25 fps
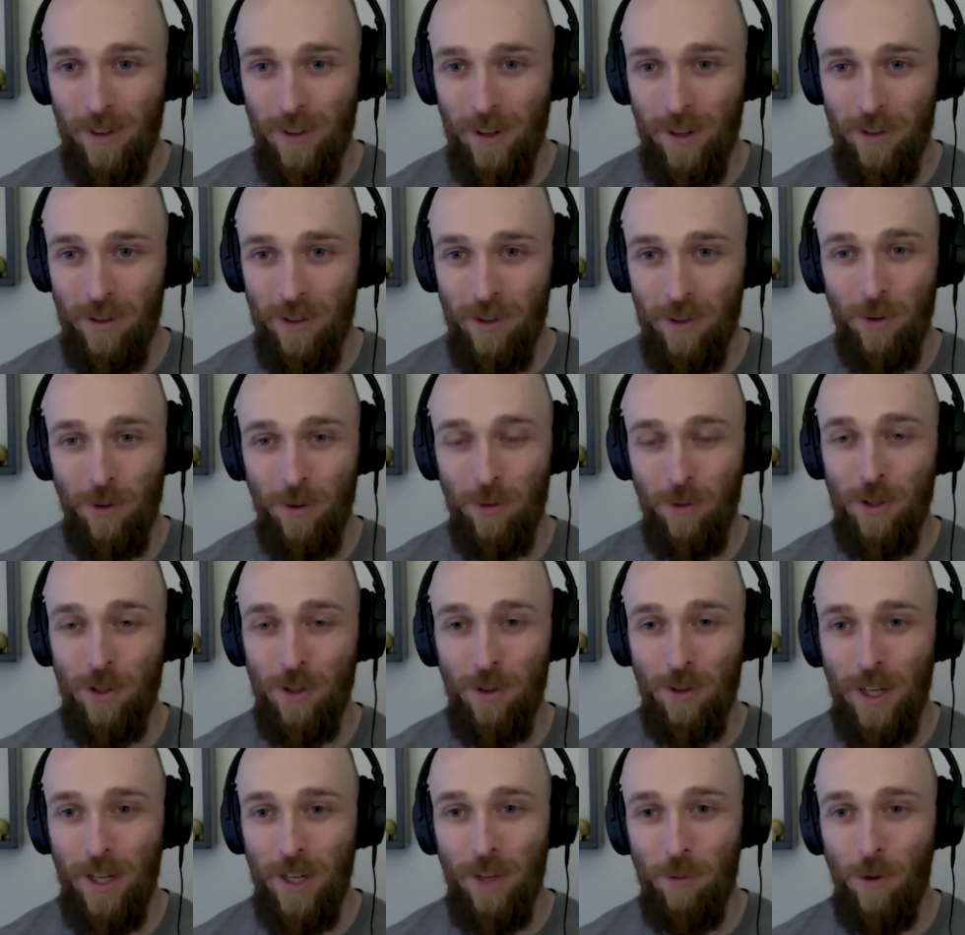Is there was
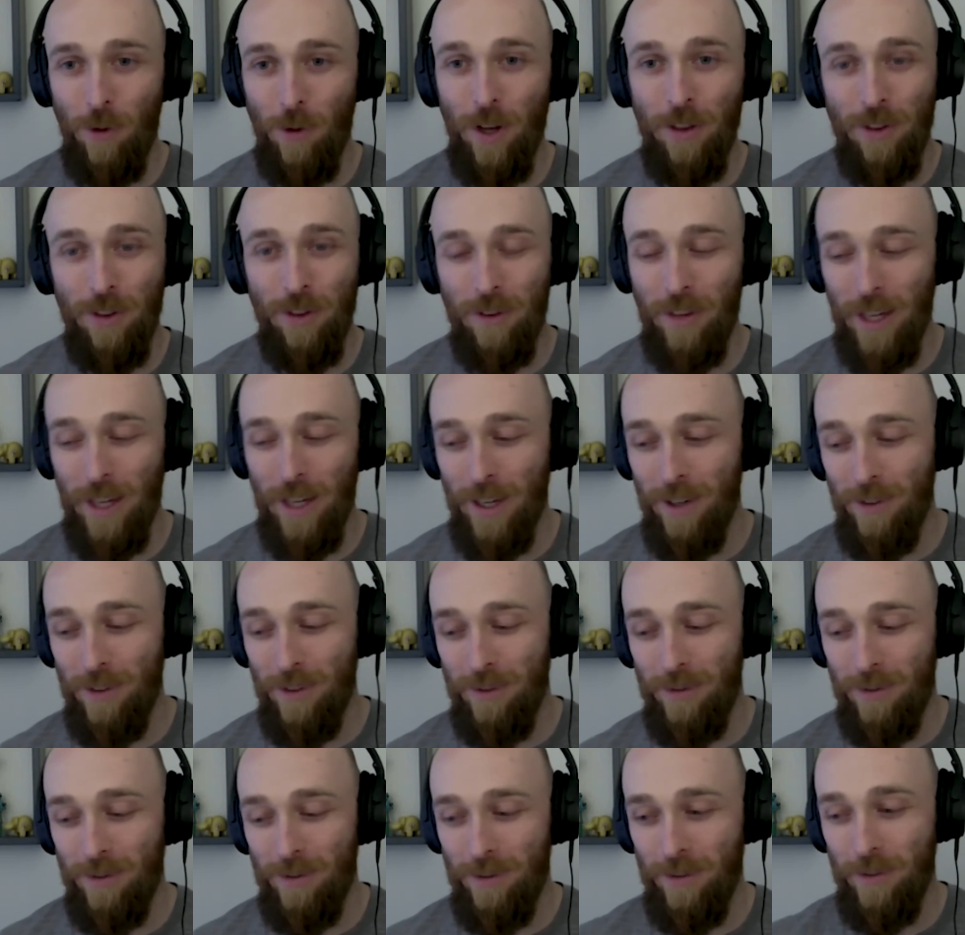there any one
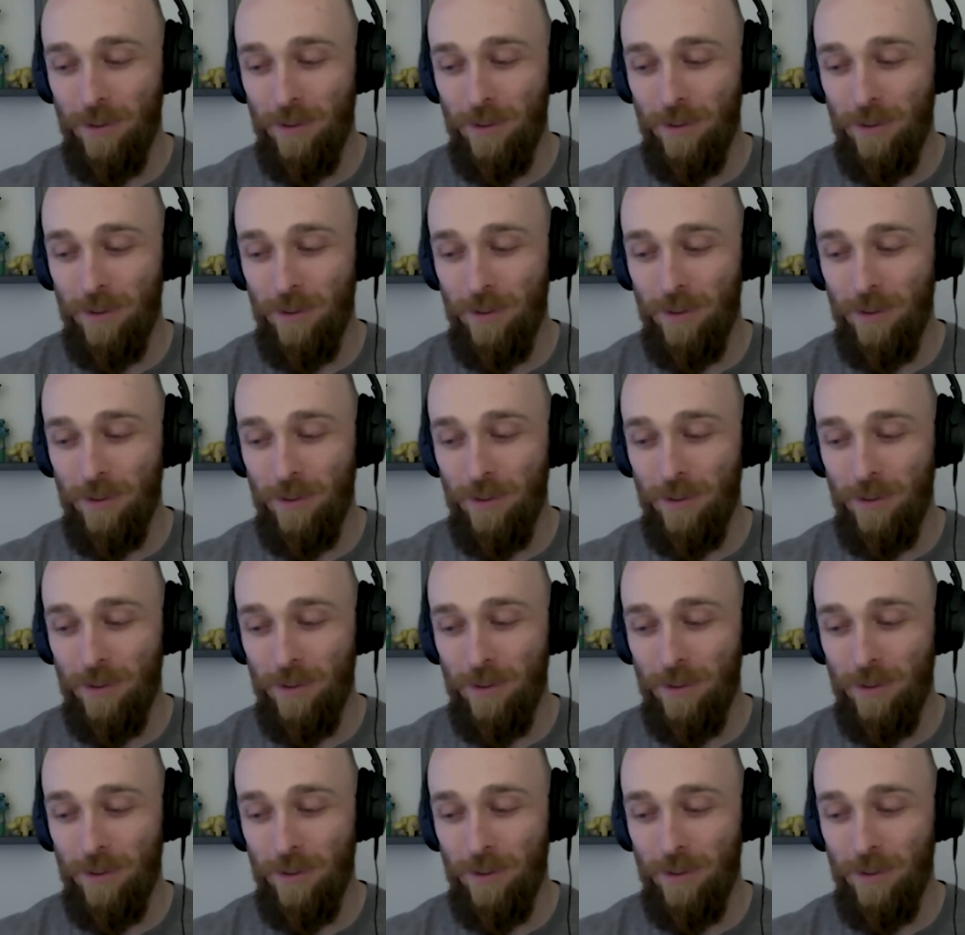thing?